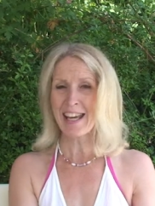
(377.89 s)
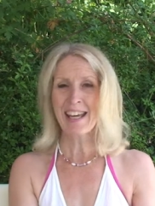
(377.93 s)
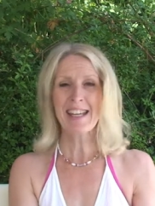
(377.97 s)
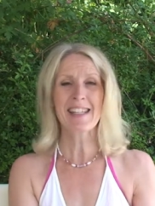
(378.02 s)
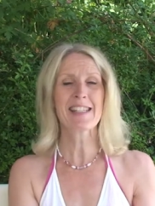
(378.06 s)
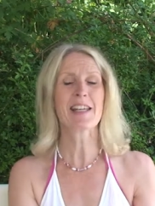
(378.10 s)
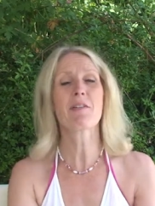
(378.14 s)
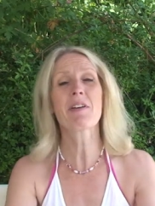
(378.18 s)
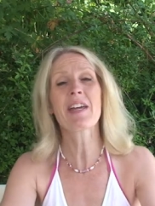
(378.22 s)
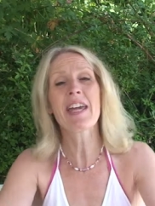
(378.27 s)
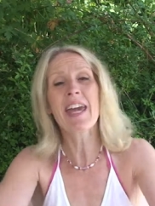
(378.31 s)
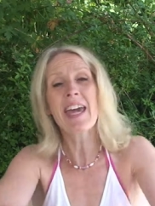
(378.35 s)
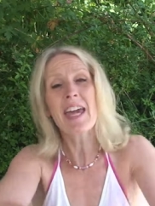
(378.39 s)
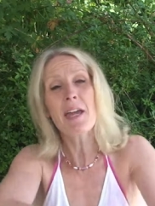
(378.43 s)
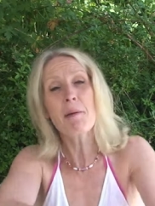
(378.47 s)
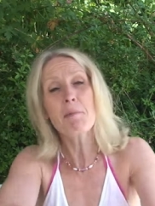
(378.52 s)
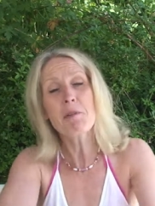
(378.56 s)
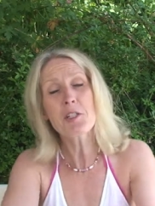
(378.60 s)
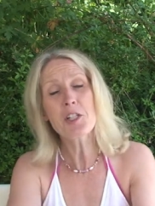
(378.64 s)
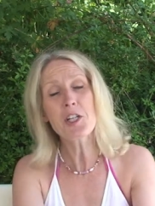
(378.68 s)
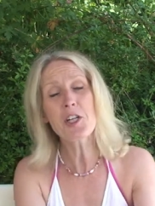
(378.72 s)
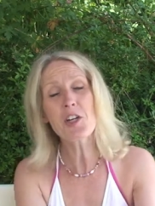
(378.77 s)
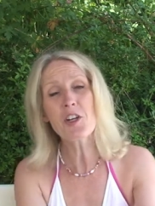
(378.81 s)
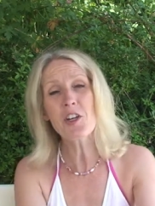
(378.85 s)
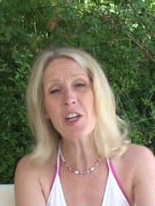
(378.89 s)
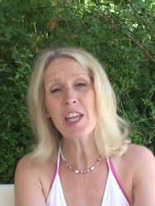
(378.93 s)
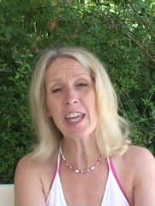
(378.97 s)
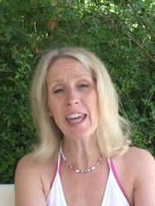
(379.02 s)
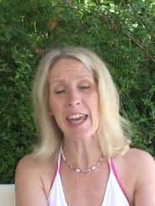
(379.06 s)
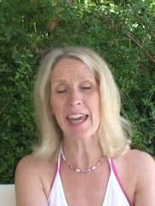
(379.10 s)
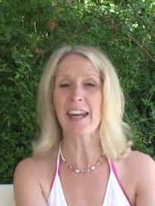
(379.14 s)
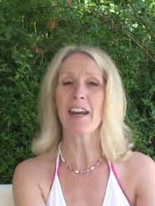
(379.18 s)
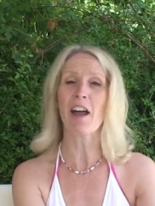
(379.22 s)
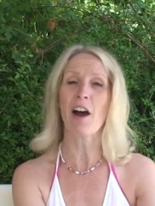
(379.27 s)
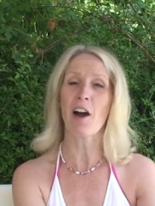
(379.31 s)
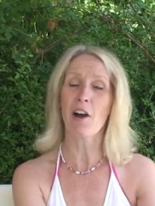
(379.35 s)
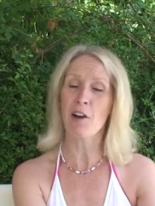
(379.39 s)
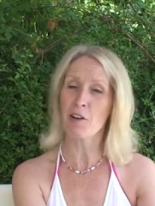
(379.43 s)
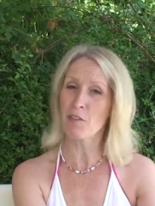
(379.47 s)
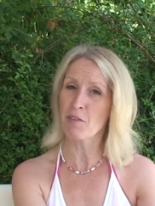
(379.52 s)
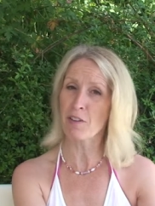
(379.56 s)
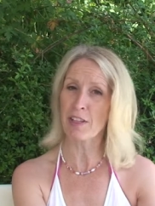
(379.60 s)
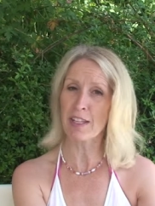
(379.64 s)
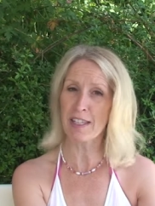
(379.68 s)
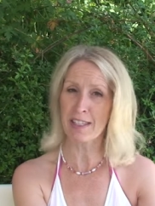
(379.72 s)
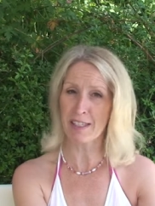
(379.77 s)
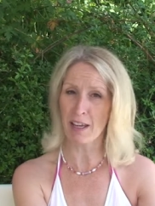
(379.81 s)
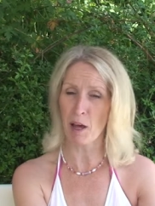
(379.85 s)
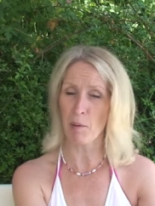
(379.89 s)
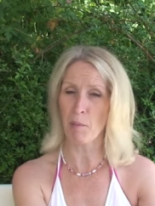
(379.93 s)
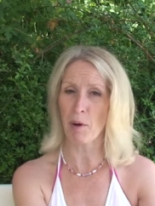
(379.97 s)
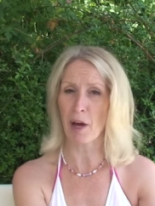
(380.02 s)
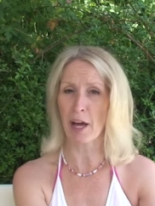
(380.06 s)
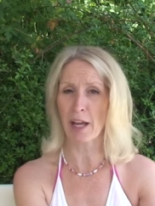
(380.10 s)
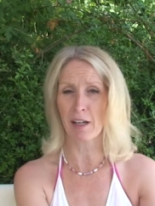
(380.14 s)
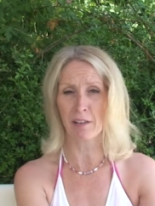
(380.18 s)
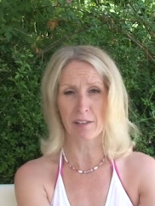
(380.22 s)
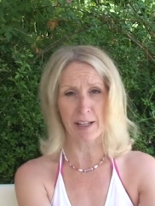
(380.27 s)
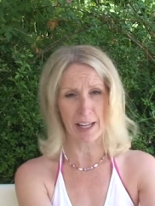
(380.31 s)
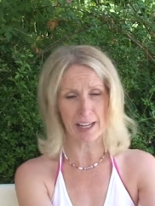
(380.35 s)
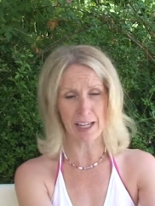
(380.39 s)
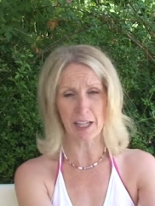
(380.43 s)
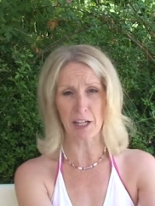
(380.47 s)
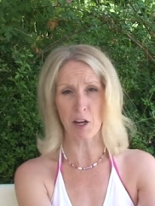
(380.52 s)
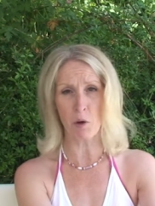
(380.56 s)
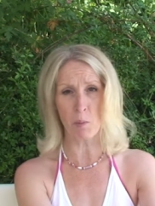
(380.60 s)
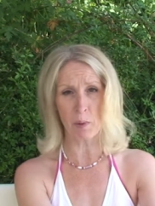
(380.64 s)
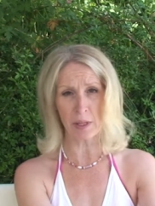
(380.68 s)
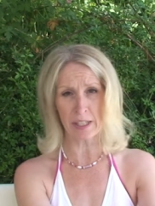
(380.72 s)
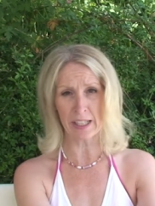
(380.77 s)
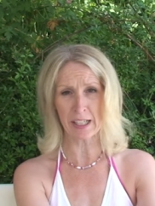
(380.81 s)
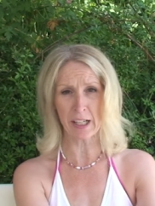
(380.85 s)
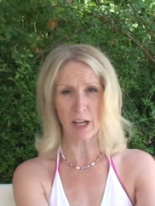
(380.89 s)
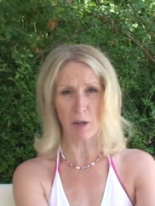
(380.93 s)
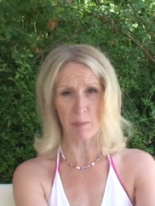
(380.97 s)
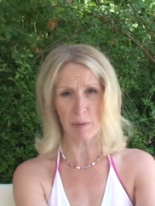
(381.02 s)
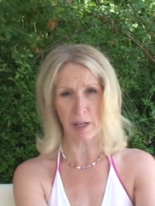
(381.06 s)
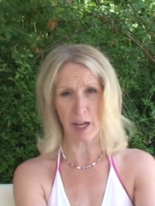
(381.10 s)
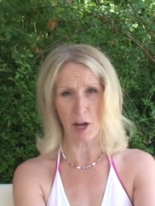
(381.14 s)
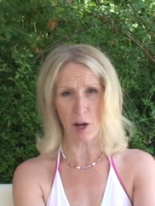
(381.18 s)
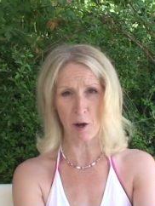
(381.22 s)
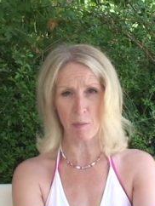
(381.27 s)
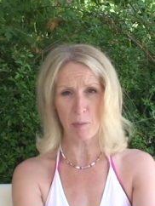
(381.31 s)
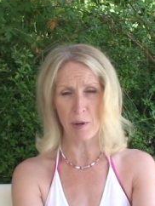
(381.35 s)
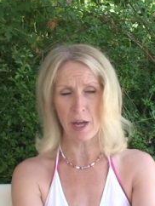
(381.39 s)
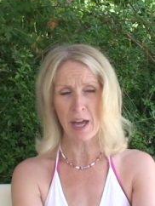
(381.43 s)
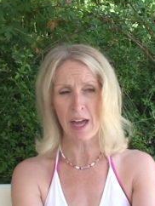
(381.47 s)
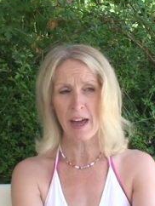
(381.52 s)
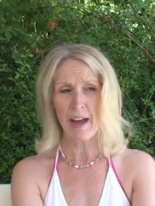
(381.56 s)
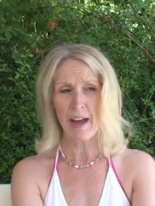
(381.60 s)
So keep tuning in over the summer and I'll let you know when they're coming up.